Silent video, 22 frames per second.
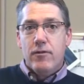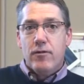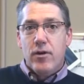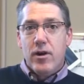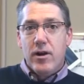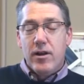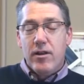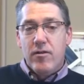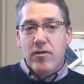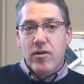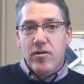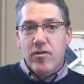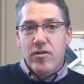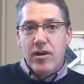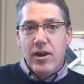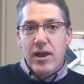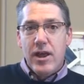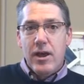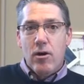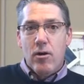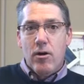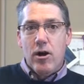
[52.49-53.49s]
friendly
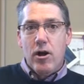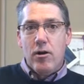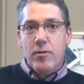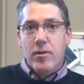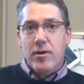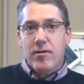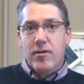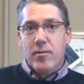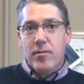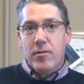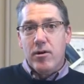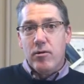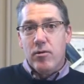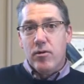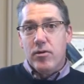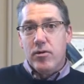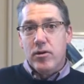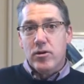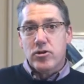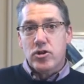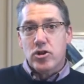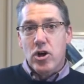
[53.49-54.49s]
visiting or helping somebody
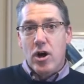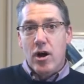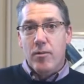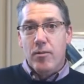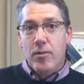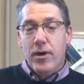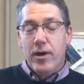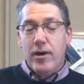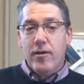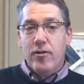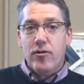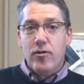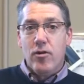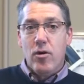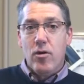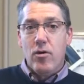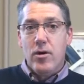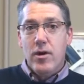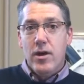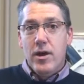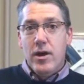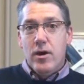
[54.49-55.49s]
with their shopping.
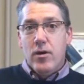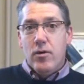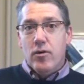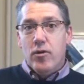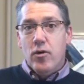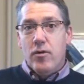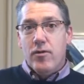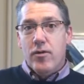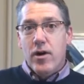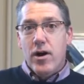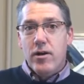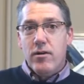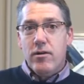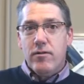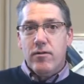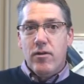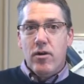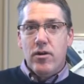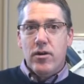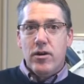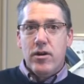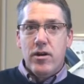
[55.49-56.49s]
So with over 100
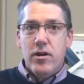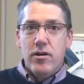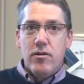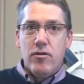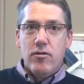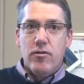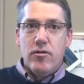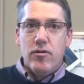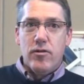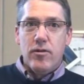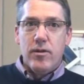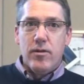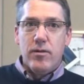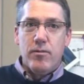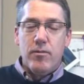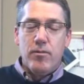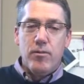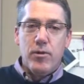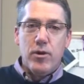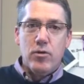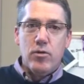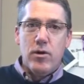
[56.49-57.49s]
volunteers
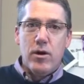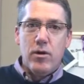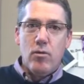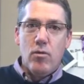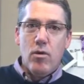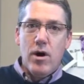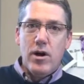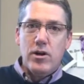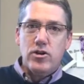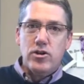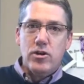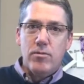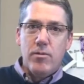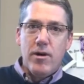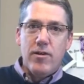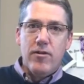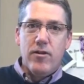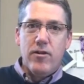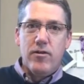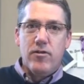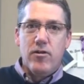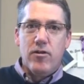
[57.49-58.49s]
between WOTCH and my
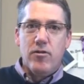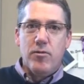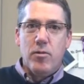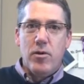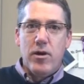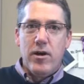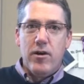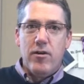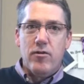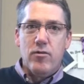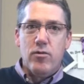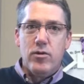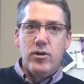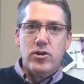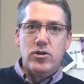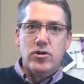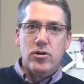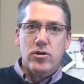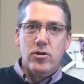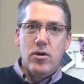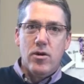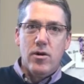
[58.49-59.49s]
sister's place, we
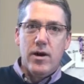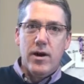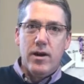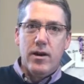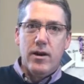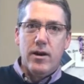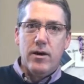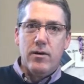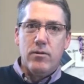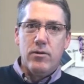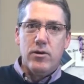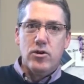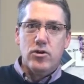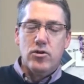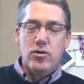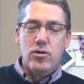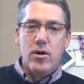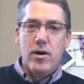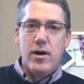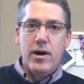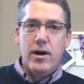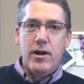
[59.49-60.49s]
sure know how
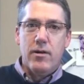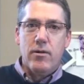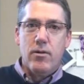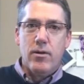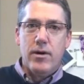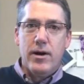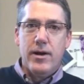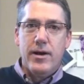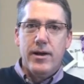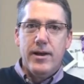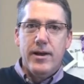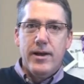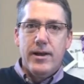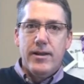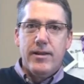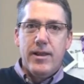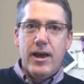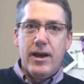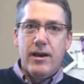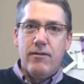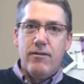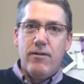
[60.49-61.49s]
to
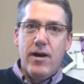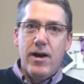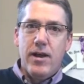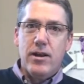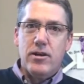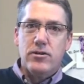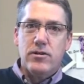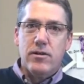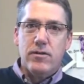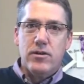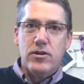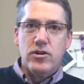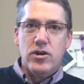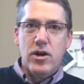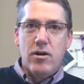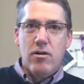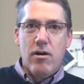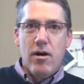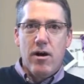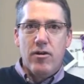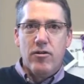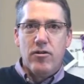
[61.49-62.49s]
take advantage of the
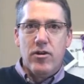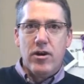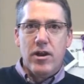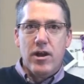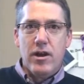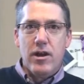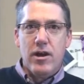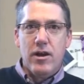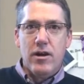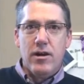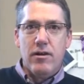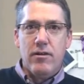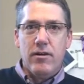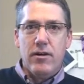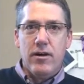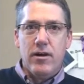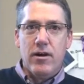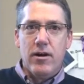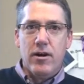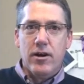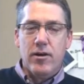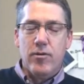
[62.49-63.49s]
generosity
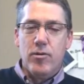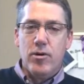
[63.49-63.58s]
in our